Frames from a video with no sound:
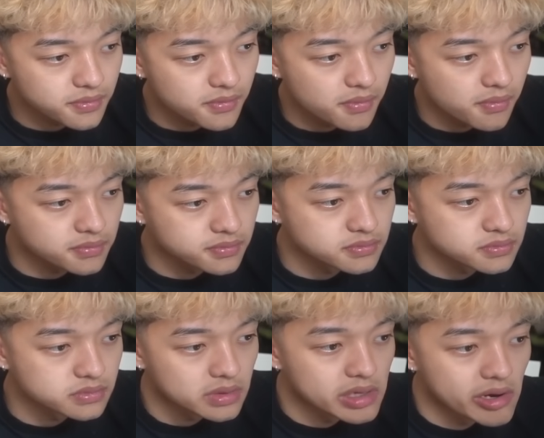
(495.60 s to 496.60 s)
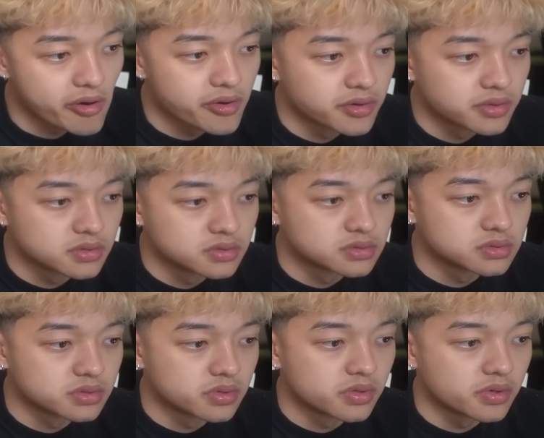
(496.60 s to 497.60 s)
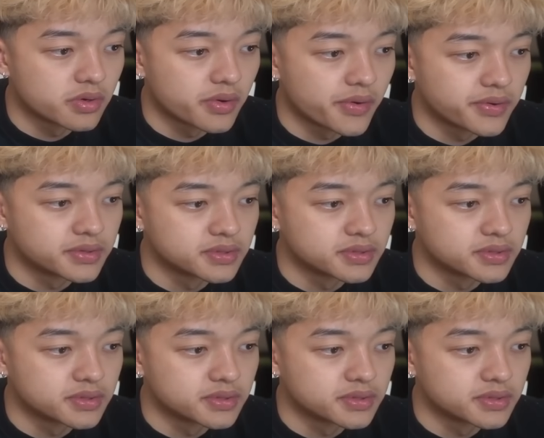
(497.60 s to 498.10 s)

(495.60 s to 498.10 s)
(silent)